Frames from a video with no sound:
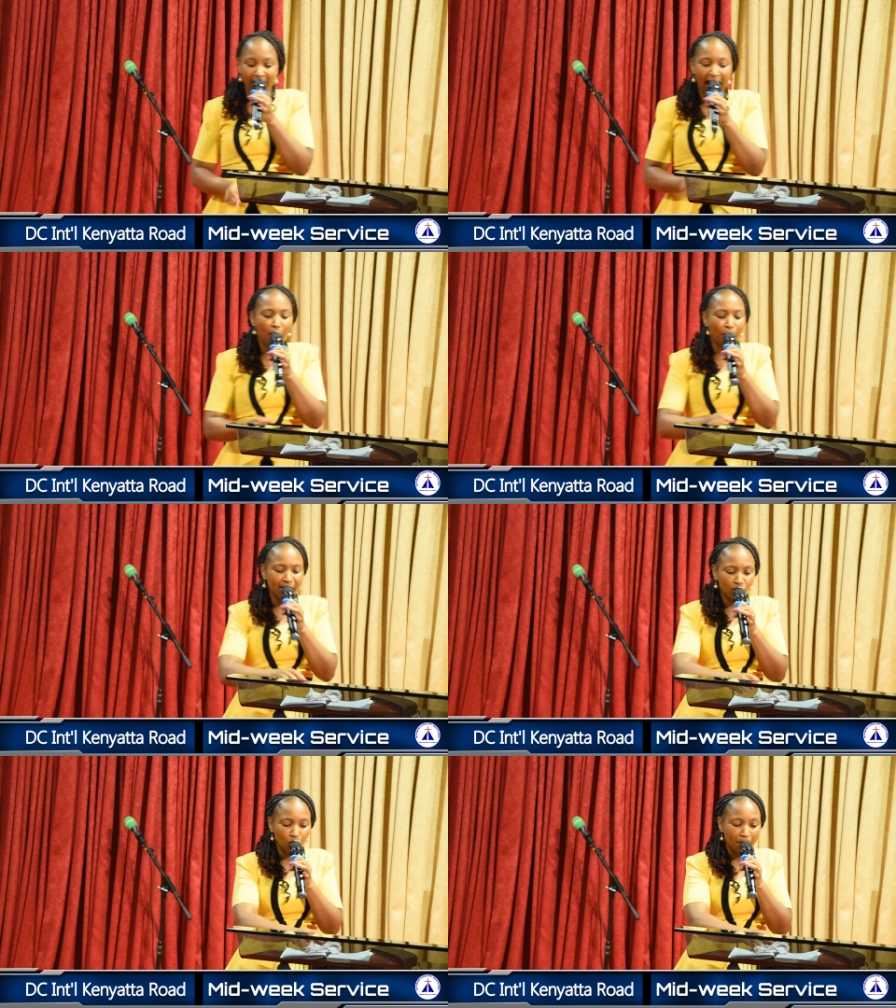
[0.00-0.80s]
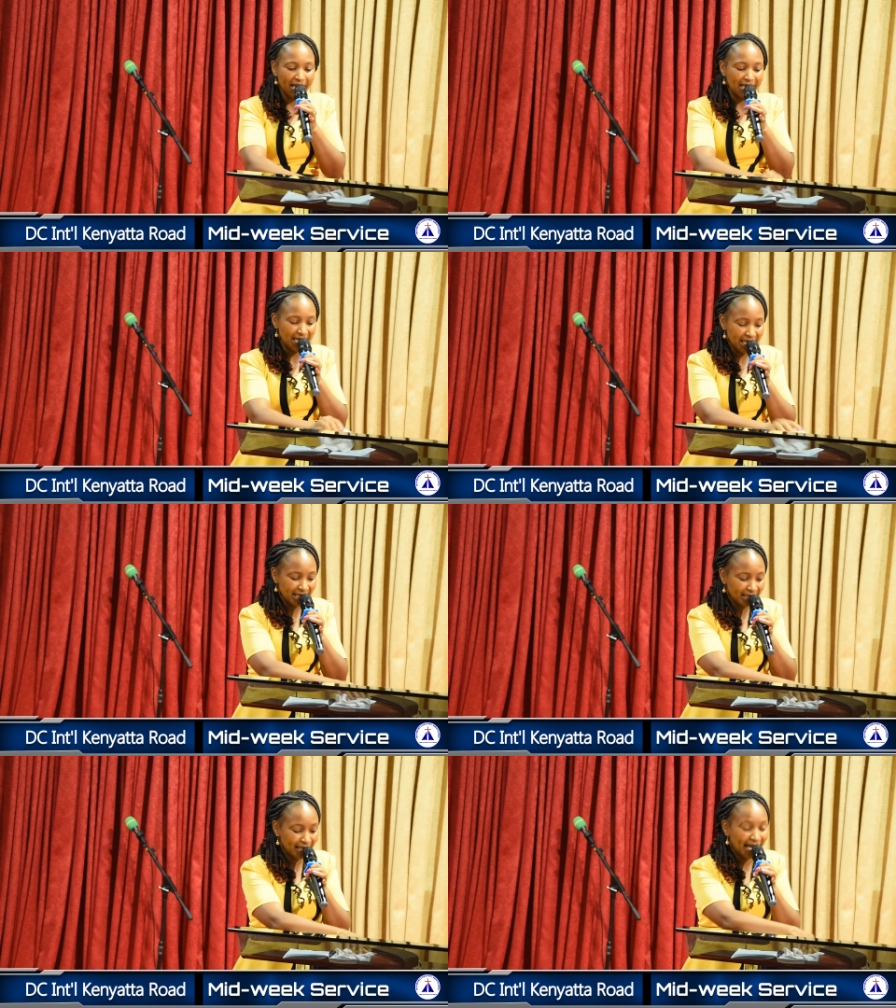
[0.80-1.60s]
I went to my
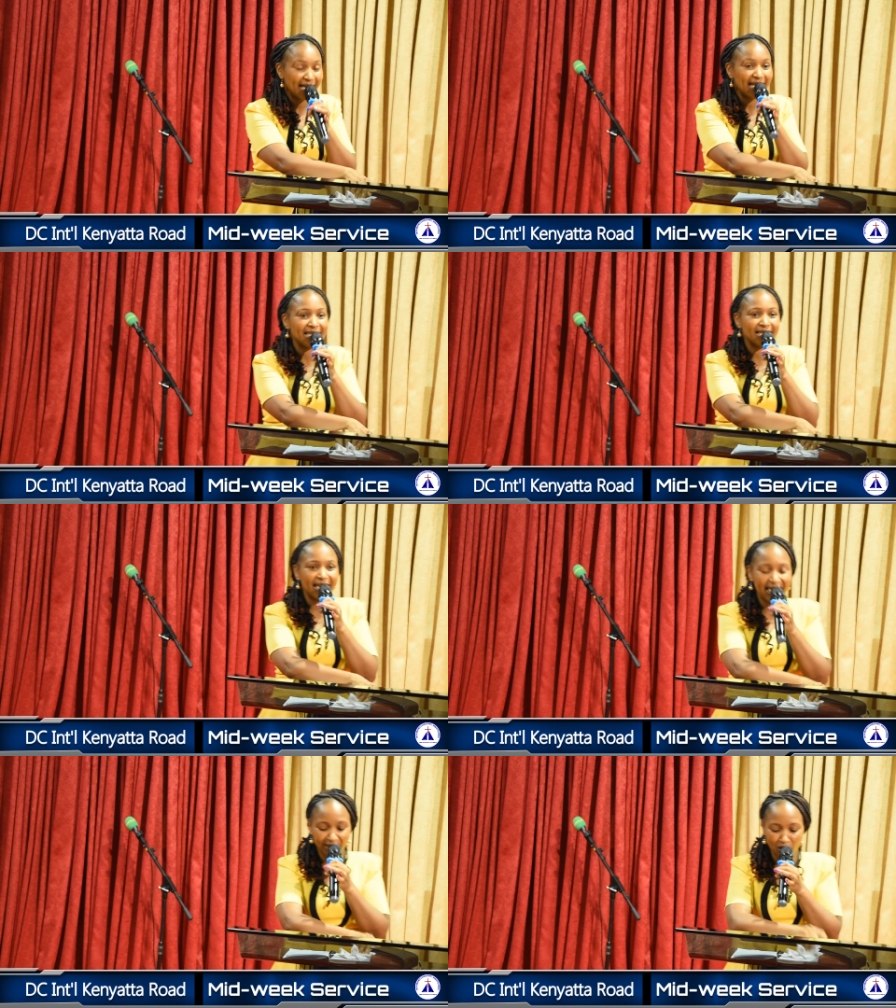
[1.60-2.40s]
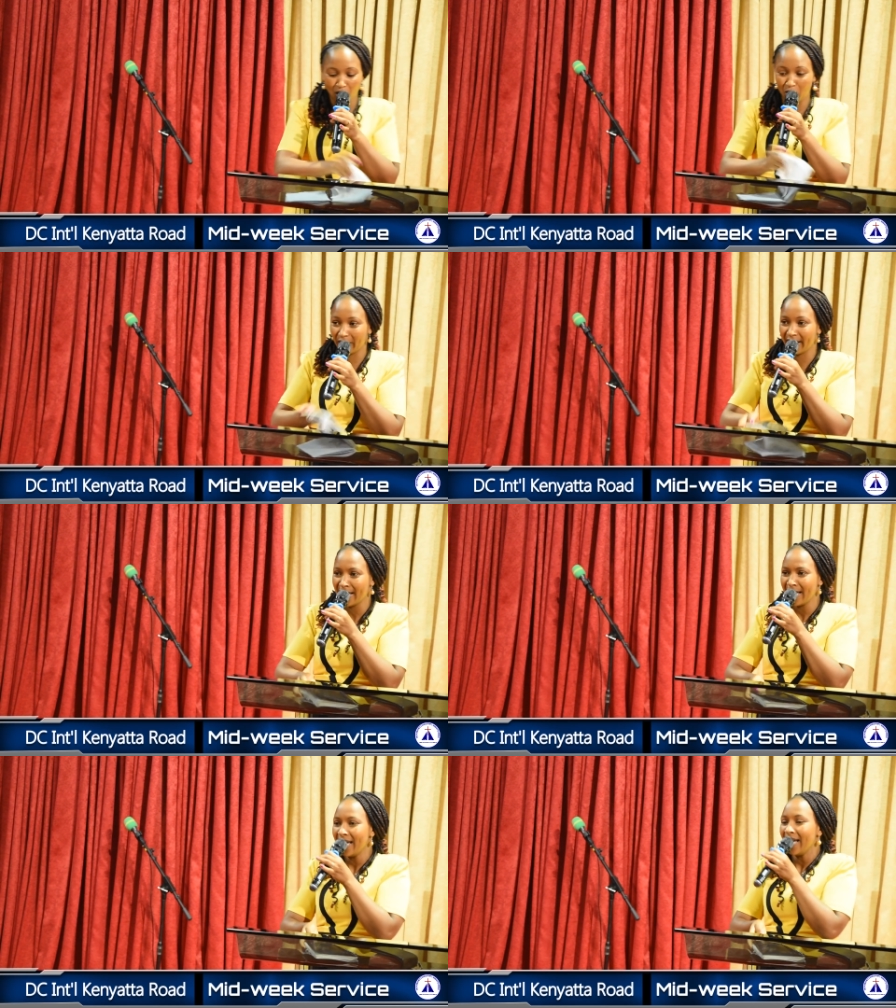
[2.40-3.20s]
knees and I said, God,
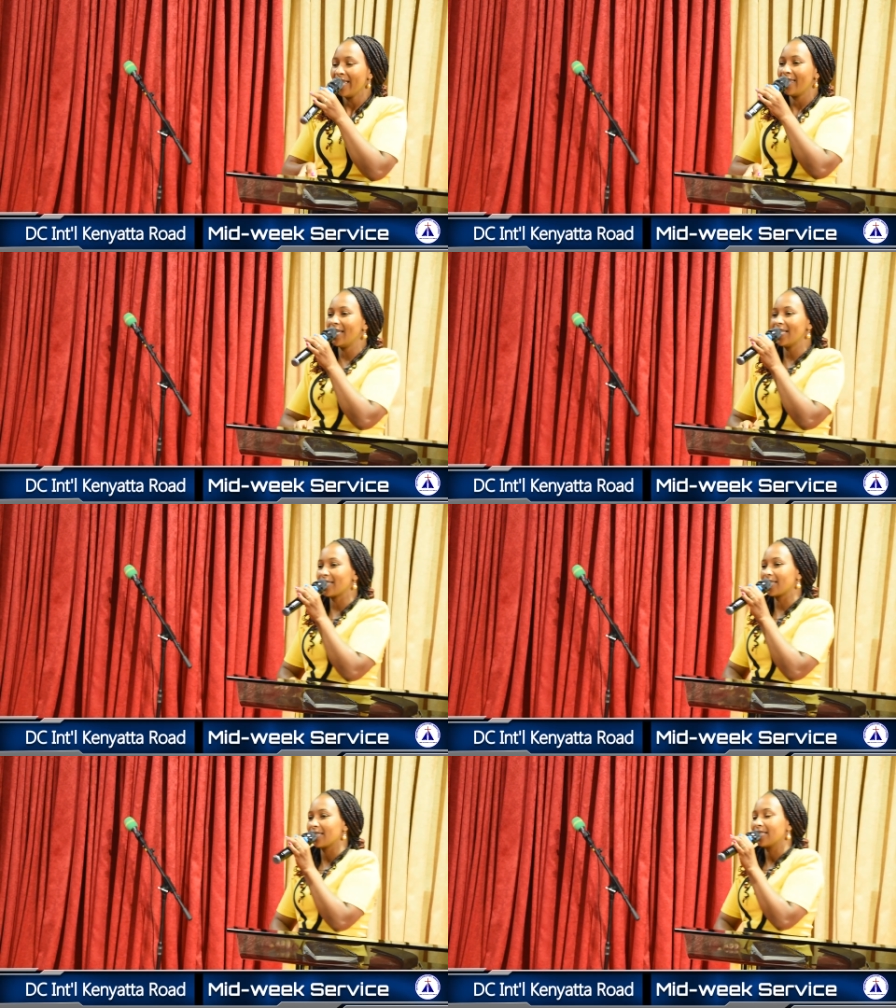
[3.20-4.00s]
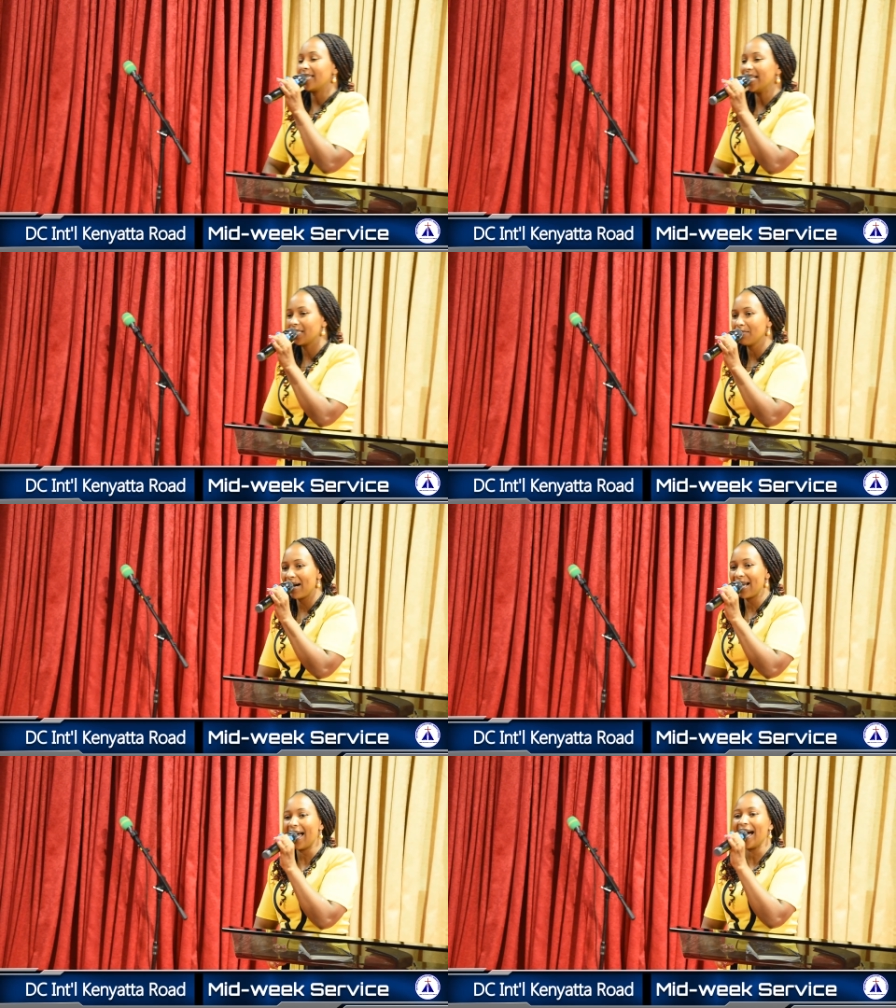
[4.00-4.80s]
these
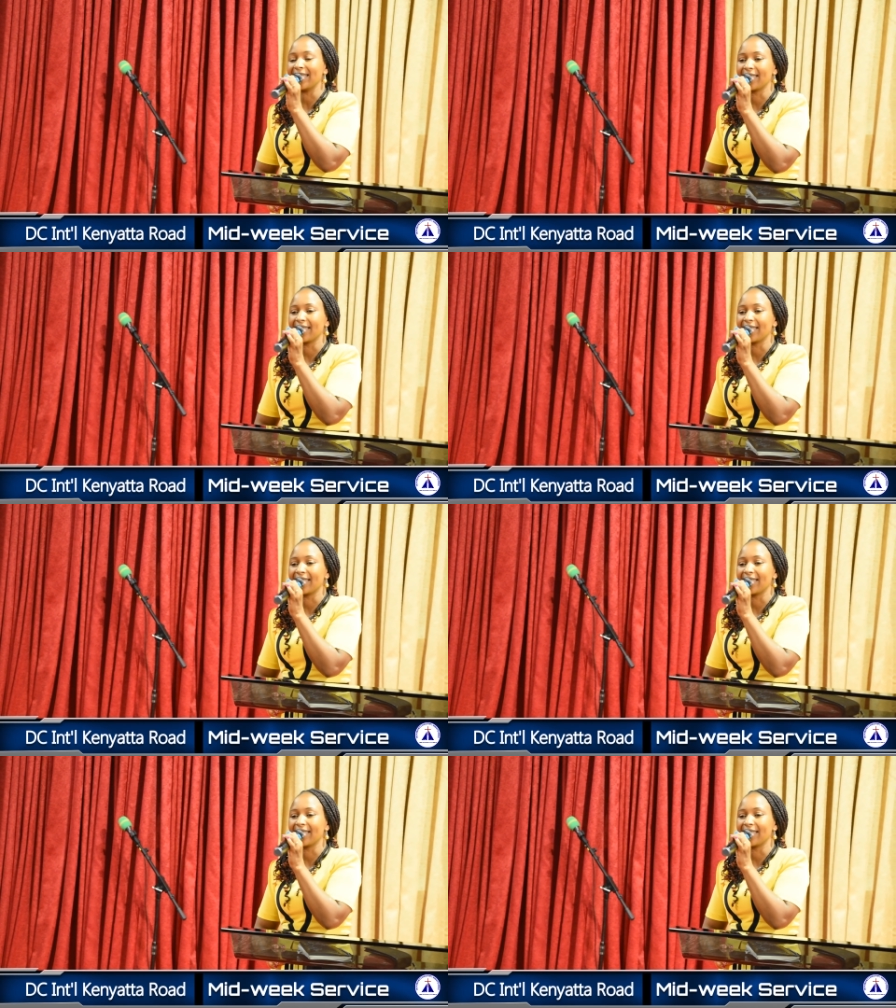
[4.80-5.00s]
gentlemen are